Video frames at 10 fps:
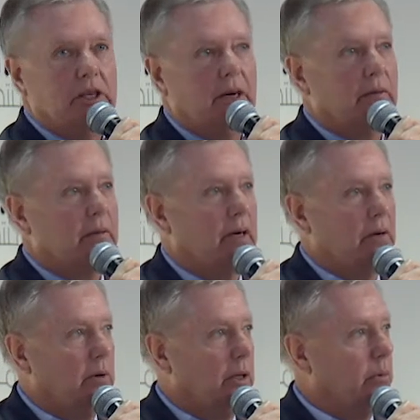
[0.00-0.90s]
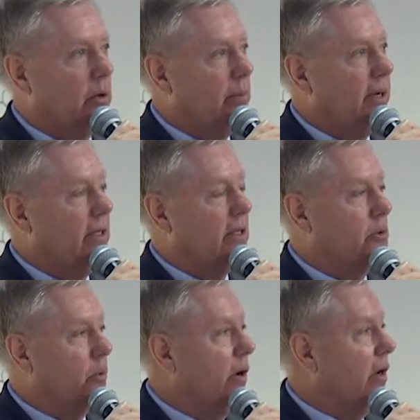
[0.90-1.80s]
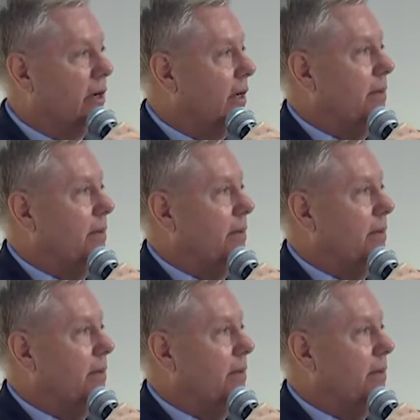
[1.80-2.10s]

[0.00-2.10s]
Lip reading: I really want to make this work.